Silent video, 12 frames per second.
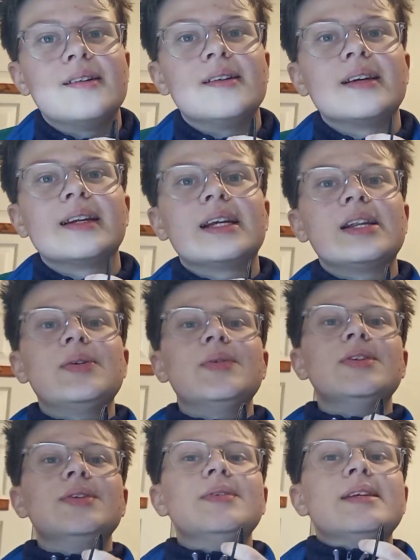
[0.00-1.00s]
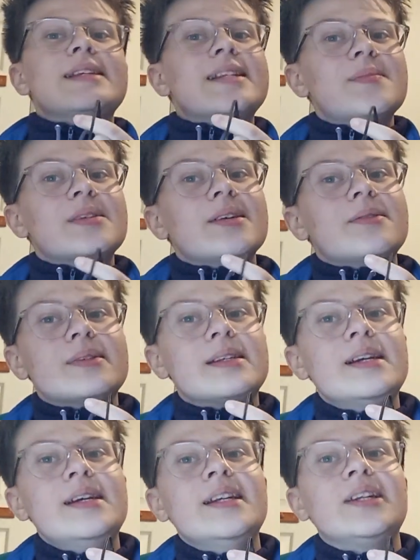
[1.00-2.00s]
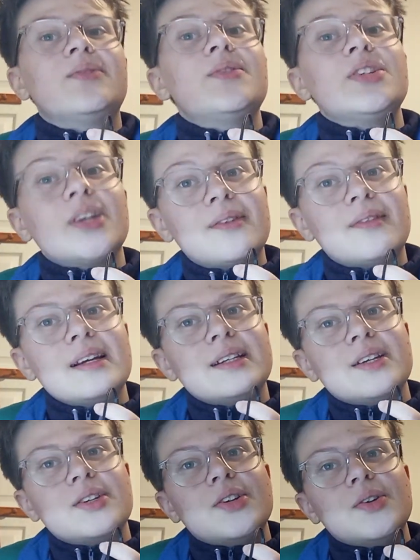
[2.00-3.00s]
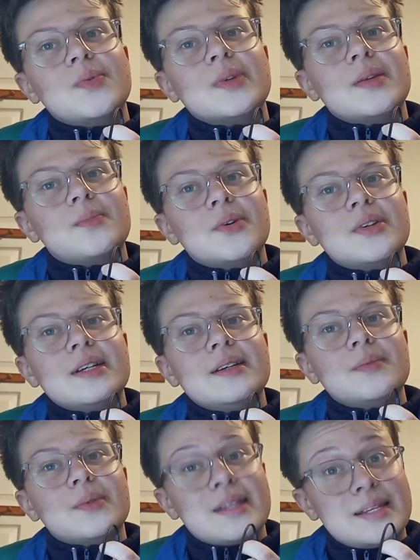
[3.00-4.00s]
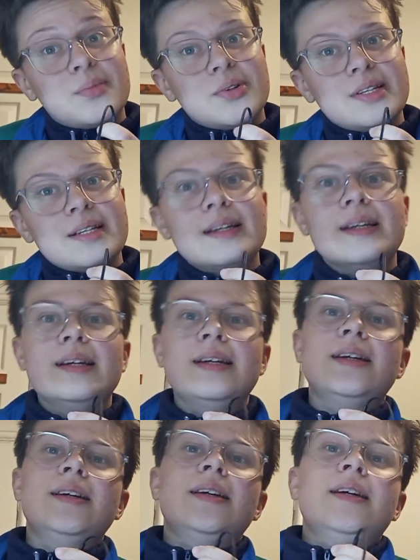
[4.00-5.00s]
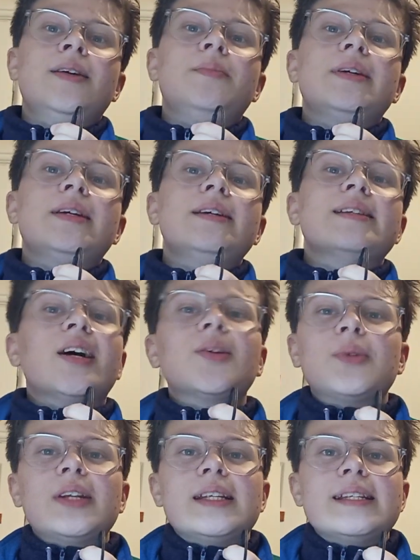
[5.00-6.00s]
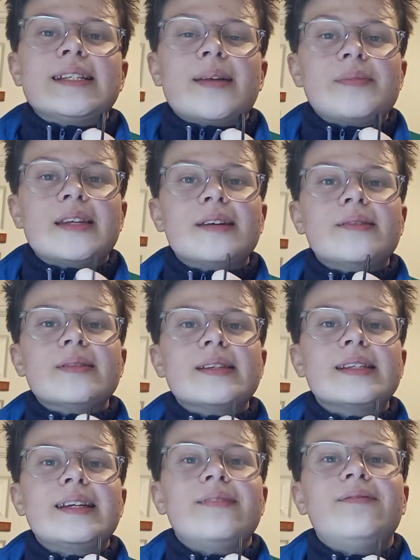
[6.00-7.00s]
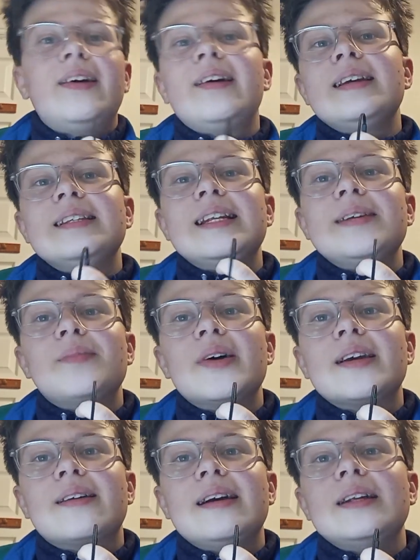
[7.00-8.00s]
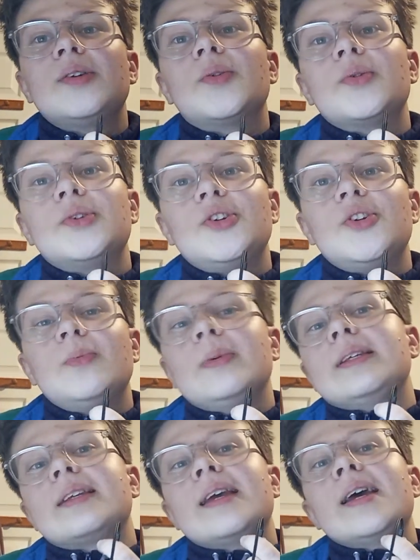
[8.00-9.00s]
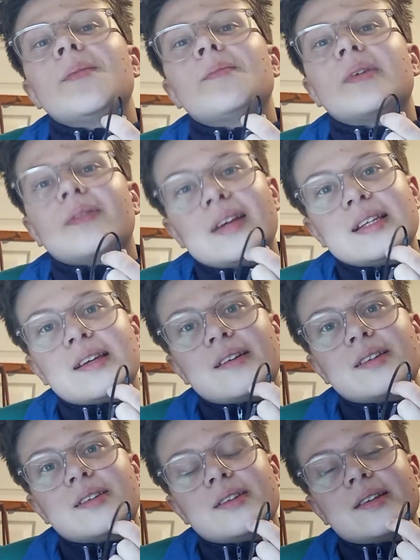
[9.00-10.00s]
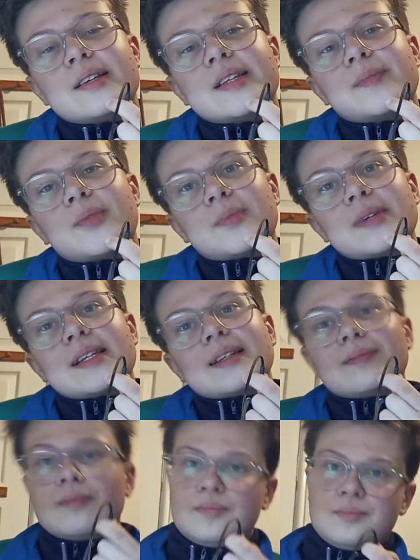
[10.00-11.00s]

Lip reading: includes using stem cells to regenerate tissue within the body, because unmonitored stem cells can very easily migrate and cause tumors, but research is promising.